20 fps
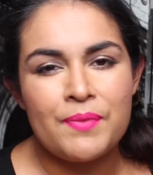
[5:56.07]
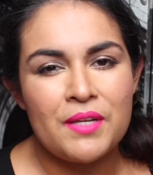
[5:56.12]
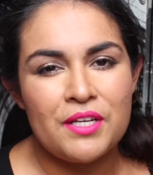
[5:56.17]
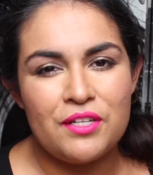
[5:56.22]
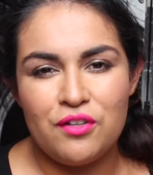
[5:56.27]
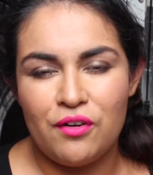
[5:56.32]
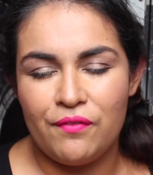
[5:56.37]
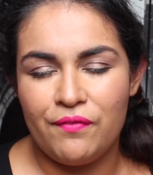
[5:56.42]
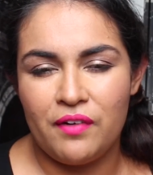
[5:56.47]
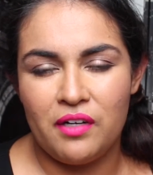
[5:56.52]

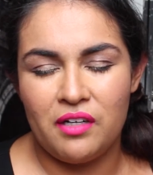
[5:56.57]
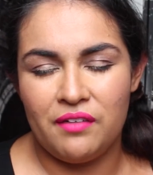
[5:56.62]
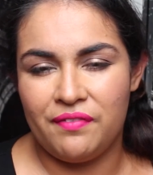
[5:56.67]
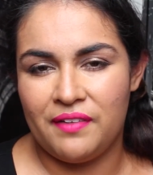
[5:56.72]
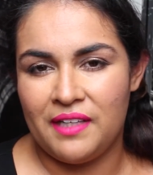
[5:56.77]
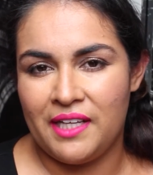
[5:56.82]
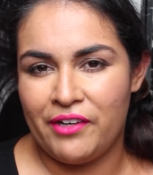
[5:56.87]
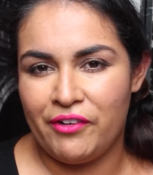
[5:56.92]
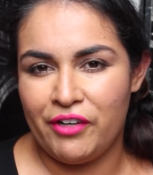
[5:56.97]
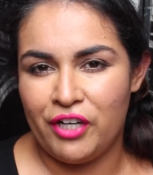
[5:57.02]
They're not very
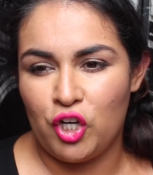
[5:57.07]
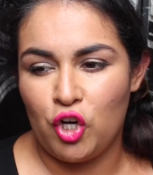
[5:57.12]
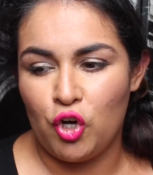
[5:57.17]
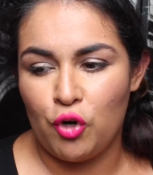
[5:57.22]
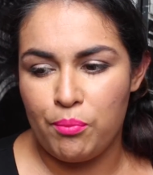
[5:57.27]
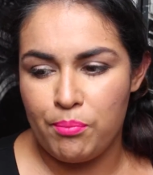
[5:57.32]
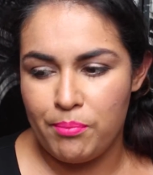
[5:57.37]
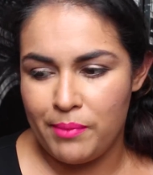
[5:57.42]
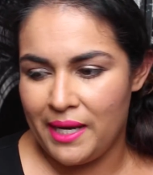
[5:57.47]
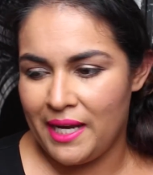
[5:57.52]
flattering
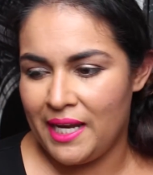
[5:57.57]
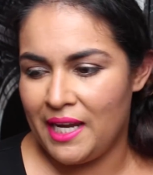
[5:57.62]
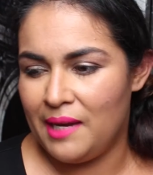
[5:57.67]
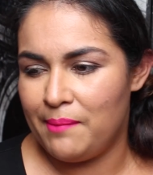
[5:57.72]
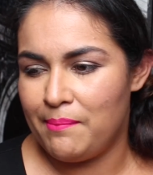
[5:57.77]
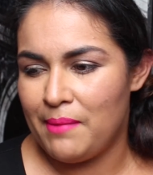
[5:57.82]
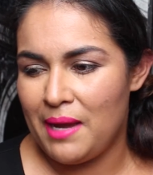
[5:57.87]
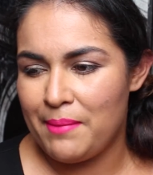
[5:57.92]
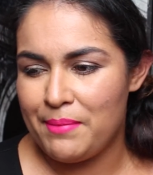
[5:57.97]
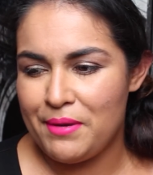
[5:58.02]
on
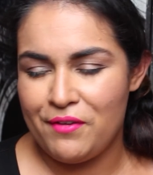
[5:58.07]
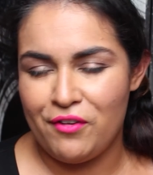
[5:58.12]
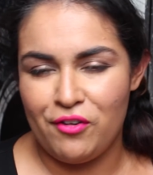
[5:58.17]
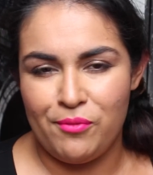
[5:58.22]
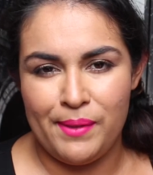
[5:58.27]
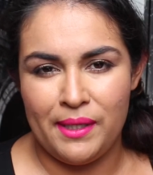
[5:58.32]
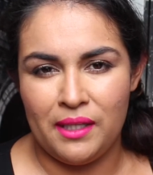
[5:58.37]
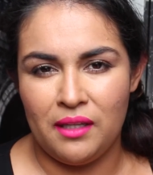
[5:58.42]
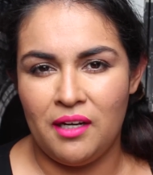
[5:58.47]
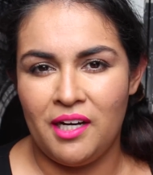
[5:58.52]
me. Maybe if you're
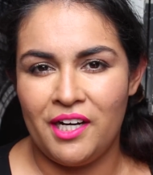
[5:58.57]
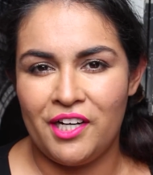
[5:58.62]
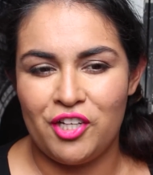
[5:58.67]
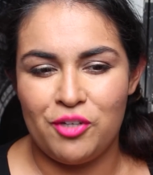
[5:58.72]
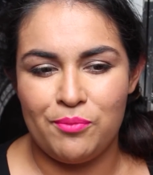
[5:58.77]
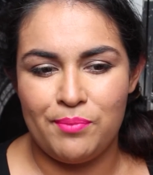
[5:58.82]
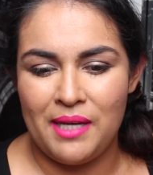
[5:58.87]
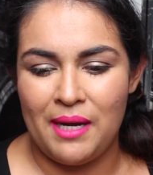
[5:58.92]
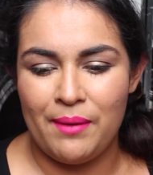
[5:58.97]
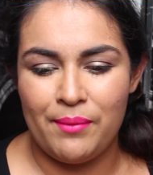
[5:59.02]
a bit lighter
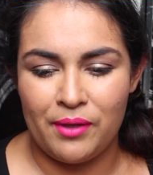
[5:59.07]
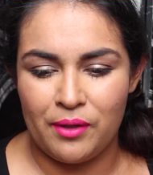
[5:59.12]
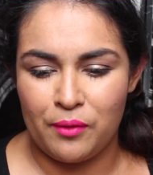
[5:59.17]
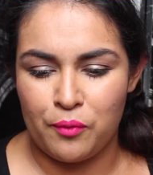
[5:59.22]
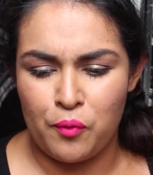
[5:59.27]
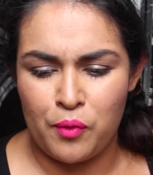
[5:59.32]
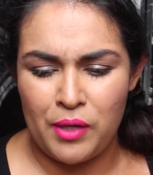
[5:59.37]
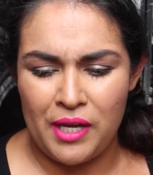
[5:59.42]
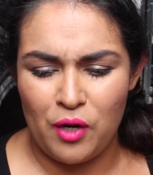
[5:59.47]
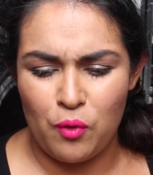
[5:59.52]
you'd be able
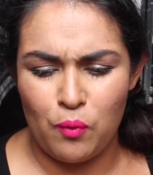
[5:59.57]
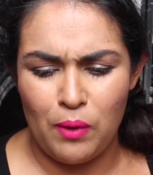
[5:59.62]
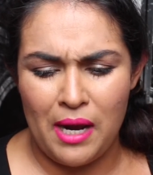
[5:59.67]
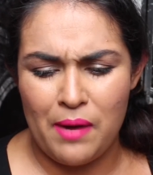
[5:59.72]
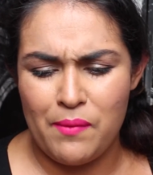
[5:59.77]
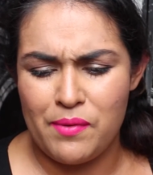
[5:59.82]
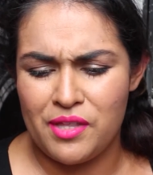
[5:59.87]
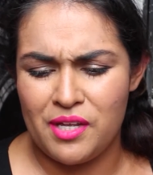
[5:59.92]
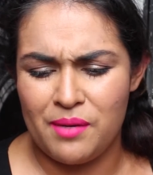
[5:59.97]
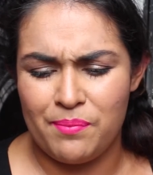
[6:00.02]
to get
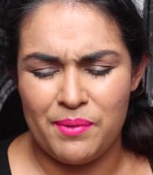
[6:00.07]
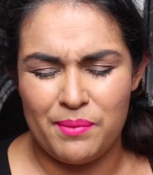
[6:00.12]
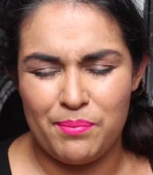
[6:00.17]
away with it,